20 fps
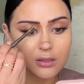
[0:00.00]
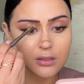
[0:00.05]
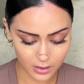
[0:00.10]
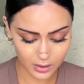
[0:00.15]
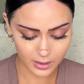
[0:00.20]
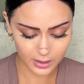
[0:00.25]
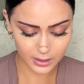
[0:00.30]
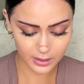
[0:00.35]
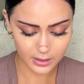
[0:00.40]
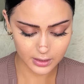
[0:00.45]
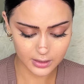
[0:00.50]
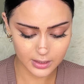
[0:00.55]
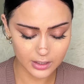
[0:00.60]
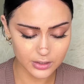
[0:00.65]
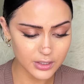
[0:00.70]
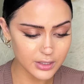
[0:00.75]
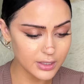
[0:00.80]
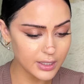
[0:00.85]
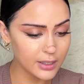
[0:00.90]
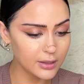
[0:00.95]
And I'll
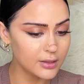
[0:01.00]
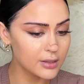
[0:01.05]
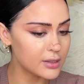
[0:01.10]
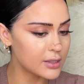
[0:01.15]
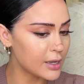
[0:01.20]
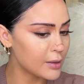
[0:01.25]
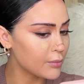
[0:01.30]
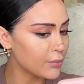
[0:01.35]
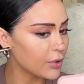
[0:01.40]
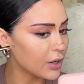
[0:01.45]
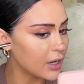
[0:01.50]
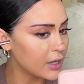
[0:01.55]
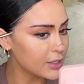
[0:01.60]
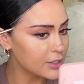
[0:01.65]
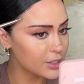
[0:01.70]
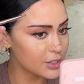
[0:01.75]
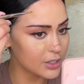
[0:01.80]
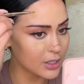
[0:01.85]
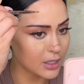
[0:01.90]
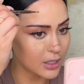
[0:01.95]
just take the same
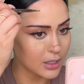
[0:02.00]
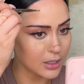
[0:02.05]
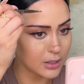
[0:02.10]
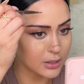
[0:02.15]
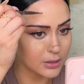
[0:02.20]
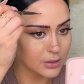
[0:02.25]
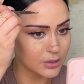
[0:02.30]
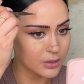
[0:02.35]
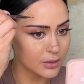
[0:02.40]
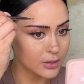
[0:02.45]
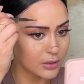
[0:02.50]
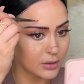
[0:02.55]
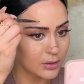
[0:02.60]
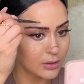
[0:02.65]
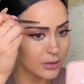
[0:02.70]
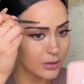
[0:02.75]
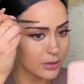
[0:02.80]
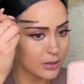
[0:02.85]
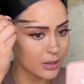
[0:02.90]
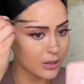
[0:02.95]
brush and
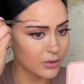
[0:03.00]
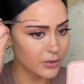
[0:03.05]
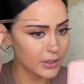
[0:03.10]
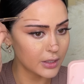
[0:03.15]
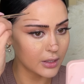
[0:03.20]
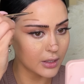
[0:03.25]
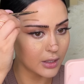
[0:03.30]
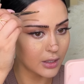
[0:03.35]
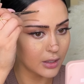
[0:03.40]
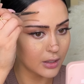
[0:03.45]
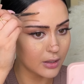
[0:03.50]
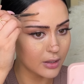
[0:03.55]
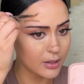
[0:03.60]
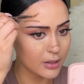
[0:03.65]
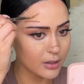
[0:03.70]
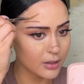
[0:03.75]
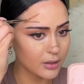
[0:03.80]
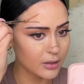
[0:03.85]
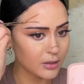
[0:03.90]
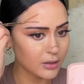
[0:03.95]
go in
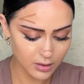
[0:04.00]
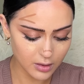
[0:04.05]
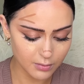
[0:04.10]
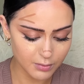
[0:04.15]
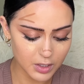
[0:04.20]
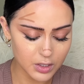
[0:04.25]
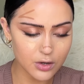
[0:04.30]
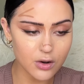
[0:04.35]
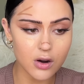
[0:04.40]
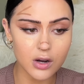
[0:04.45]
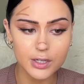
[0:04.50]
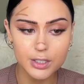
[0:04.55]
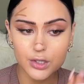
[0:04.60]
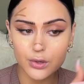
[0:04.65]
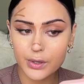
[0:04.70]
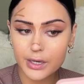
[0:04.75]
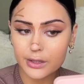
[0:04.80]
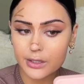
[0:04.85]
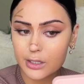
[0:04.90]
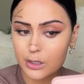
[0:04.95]
here. I've been
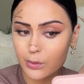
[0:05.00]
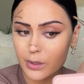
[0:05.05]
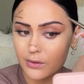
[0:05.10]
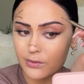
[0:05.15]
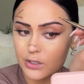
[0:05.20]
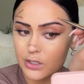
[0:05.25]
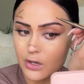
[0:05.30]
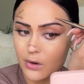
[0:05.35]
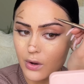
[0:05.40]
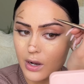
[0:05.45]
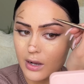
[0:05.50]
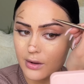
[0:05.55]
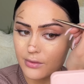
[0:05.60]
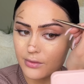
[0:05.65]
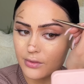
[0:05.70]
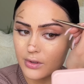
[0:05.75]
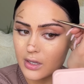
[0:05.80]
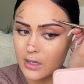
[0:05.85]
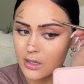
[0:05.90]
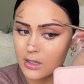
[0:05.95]
contouring this way. If you don't have
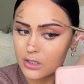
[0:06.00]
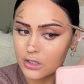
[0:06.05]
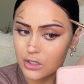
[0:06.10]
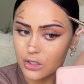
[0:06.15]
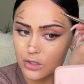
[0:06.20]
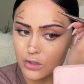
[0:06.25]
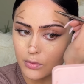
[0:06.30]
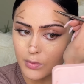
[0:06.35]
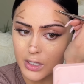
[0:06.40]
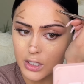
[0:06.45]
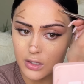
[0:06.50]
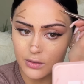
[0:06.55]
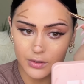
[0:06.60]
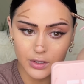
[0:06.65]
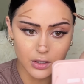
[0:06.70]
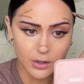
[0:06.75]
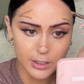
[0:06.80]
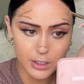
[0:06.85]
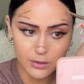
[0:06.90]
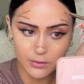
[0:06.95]
too much of a
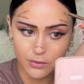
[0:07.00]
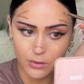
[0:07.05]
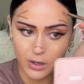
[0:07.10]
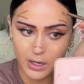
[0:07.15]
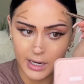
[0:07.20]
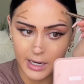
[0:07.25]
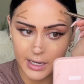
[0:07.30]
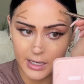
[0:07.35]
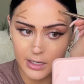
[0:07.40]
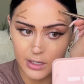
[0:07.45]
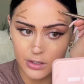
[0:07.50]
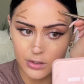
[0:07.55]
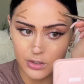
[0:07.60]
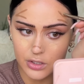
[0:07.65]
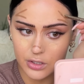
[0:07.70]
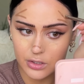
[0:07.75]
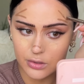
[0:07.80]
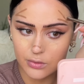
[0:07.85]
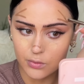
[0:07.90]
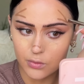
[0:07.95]
large forehead and you
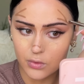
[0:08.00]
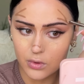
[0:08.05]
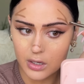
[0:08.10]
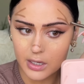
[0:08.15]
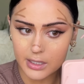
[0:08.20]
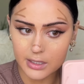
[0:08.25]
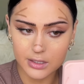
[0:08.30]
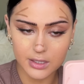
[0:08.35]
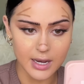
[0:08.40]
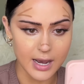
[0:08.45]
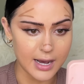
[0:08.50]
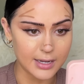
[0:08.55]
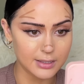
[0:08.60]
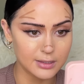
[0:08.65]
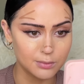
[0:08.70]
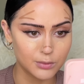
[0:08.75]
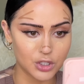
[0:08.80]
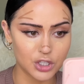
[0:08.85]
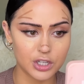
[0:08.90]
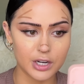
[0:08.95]
just want to add
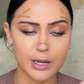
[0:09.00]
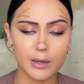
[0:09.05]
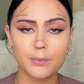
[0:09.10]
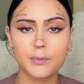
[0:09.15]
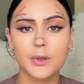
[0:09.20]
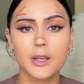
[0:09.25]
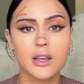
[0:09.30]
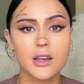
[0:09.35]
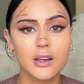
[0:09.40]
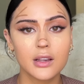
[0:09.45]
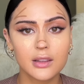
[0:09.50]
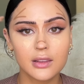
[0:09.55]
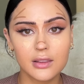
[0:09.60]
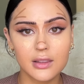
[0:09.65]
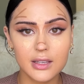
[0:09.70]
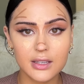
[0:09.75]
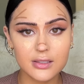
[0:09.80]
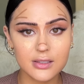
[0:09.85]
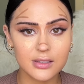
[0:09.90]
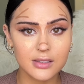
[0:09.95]
some shape,
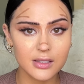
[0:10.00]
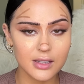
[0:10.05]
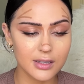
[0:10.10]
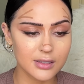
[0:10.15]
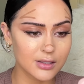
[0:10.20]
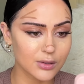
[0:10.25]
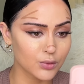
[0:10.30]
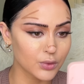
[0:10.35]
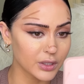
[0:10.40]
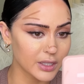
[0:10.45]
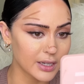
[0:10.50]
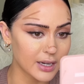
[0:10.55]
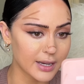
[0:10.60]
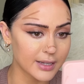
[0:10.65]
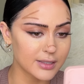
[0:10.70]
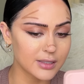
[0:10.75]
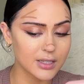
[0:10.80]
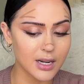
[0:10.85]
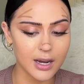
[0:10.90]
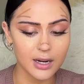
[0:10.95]
this is a really
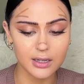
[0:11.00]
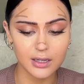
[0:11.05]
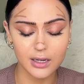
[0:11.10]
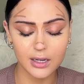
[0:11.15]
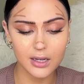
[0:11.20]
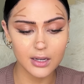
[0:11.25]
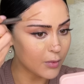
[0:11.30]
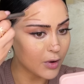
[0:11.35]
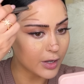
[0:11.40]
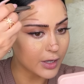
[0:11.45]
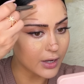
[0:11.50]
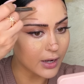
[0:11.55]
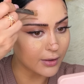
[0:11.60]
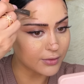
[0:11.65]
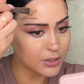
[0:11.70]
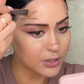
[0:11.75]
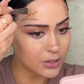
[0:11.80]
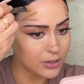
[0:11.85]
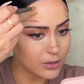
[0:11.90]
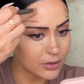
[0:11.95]
nice technique. All you have
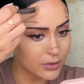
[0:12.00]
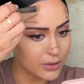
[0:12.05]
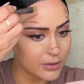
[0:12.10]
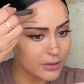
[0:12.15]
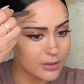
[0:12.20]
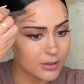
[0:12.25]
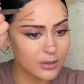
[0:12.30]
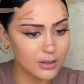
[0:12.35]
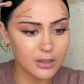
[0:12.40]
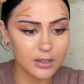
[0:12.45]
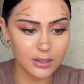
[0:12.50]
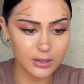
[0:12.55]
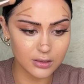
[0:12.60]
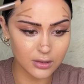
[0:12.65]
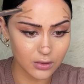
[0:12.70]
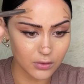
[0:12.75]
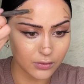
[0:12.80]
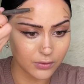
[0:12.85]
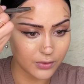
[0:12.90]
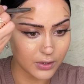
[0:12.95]
to do is these
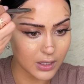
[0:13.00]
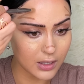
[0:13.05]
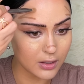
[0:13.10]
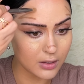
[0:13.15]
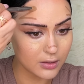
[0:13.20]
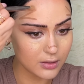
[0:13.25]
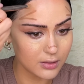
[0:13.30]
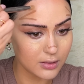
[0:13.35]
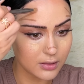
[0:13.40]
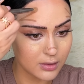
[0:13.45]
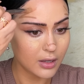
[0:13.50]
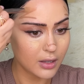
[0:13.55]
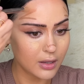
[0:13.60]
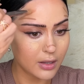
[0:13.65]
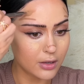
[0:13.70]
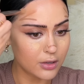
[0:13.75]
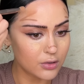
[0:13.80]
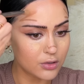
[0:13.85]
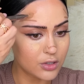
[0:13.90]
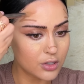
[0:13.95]
little V's and
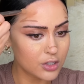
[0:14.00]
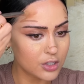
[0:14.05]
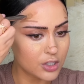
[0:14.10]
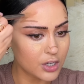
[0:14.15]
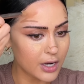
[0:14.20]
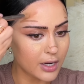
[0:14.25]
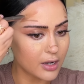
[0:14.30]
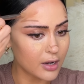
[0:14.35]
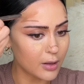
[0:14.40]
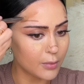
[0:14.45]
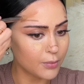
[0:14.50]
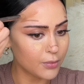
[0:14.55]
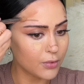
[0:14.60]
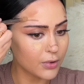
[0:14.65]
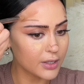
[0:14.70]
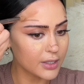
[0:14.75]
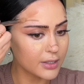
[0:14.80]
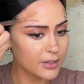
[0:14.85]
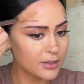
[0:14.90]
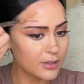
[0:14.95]
then you just shade
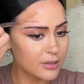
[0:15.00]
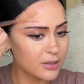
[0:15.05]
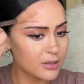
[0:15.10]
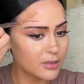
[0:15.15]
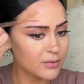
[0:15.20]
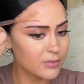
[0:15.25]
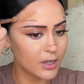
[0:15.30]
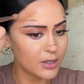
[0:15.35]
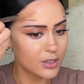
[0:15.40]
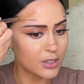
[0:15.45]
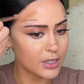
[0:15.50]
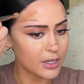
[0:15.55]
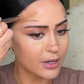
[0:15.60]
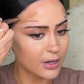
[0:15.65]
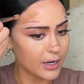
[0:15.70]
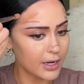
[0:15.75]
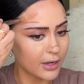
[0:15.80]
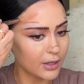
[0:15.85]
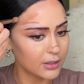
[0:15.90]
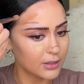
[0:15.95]
upwards into your
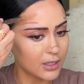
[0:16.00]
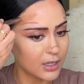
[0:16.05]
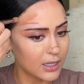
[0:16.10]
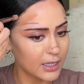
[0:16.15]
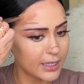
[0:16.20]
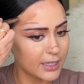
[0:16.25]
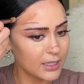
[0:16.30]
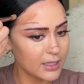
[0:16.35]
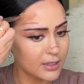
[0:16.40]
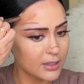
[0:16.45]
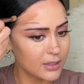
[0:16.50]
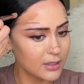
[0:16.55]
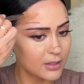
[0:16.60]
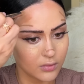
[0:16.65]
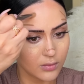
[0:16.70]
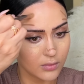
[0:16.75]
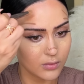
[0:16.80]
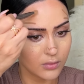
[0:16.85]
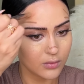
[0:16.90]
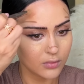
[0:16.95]
hairline
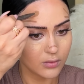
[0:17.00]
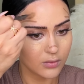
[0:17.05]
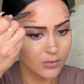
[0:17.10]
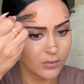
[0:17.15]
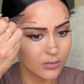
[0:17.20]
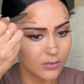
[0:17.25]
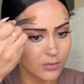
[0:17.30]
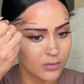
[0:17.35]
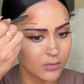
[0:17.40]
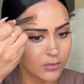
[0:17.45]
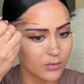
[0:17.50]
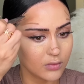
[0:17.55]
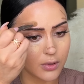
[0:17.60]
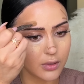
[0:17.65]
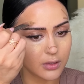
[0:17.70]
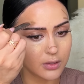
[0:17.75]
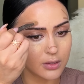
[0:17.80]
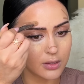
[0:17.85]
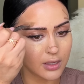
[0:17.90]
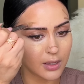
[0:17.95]
out into the temple
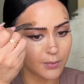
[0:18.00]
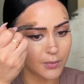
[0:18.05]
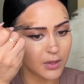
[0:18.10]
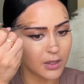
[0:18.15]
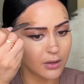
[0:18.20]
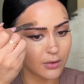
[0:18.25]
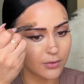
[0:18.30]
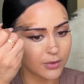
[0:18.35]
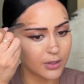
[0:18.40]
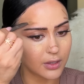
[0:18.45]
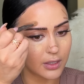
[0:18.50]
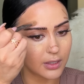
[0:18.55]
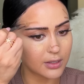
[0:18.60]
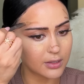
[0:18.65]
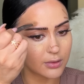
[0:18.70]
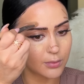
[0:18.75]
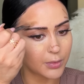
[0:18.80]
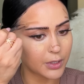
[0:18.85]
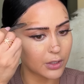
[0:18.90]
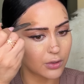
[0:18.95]
and same thing for
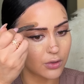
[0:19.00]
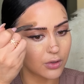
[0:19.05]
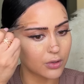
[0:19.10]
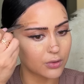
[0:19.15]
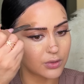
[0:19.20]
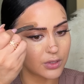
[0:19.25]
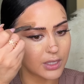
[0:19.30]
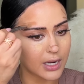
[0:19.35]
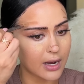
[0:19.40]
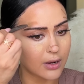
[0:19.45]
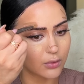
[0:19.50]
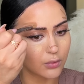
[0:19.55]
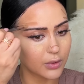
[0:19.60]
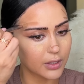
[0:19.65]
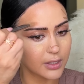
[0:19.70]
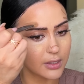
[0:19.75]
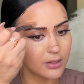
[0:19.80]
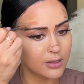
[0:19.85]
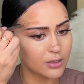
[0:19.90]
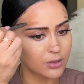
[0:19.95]
this but you'll go
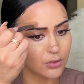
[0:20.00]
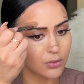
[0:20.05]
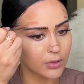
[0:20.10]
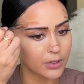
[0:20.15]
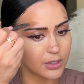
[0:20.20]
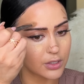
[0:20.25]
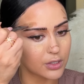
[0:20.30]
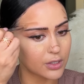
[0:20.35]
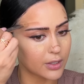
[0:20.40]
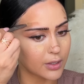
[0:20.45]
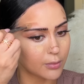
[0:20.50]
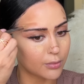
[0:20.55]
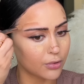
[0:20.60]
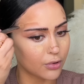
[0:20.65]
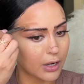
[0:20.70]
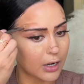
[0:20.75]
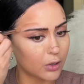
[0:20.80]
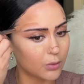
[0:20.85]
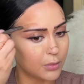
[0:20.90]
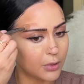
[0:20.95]
downwards towards your
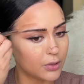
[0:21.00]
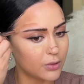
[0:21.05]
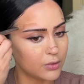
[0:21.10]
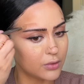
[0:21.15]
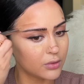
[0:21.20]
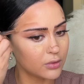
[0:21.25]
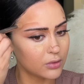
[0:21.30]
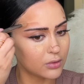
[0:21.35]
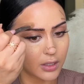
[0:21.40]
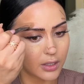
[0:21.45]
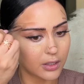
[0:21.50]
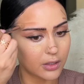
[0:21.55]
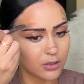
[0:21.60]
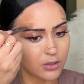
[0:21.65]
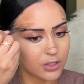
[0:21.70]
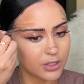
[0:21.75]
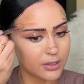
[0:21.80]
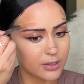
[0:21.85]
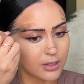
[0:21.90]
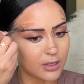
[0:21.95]
brow bone and it'll
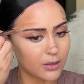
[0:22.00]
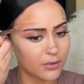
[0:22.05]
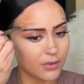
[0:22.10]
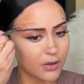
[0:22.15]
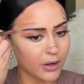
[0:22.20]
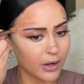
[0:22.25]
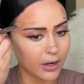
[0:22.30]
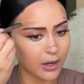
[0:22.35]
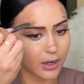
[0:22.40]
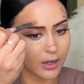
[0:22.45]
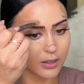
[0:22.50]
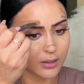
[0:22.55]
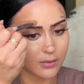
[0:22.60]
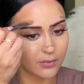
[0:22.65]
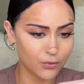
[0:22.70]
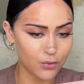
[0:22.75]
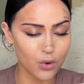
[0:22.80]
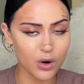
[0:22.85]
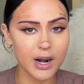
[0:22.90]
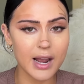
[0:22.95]
just give your
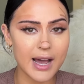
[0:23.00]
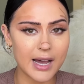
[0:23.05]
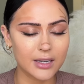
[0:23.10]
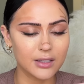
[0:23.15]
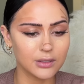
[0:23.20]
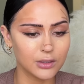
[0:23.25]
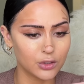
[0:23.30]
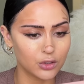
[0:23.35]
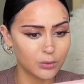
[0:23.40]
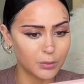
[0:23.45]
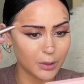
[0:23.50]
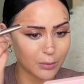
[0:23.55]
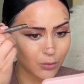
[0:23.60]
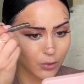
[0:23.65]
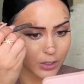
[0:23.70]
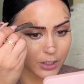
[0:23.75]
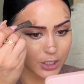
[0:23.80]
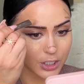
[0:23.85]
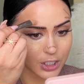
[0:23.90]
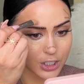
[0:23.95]
forehead a little bit
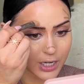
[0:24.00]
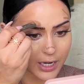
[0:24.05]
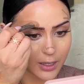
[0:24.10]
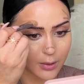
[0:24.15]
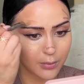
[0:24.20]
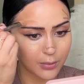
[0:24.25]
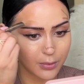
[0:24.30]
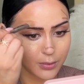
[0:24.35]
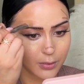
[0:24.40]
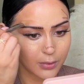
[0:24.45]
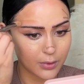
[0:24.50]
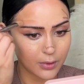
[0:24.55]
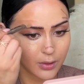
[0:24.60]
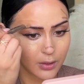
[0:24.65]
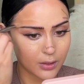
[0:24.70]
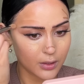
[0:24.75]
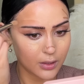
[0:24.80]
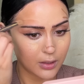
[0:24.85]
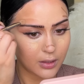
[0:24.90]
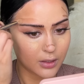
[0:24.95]
more shape
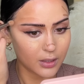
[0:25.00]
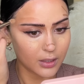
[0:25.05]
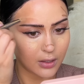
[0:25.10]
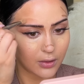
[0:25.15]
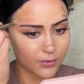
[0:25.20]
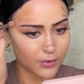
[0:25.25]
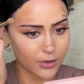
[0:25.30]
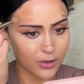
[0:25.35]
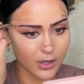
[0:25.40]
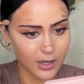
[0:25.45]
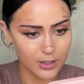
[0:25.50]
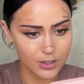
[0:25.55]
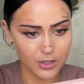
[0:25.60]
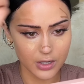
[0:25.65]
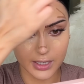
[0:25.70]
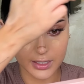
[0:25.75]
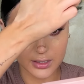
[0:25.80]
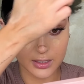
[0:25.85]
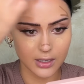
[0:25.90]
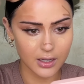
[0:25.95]
if you're not
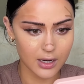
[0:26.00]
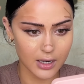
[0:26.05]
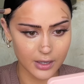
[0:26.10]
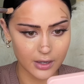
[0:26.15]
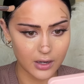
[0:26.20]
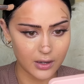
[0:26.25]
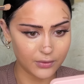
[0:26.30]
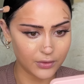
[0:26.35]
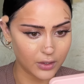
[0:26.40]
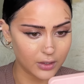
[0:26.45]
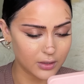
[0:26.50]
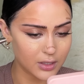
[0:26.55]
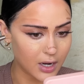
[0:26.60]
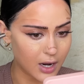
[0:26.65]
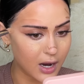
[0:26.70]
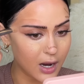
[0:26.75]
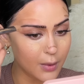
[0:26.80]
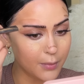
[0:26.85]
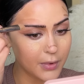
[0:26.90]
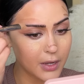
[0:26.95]
trying to cut off the
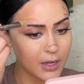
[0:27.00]
top.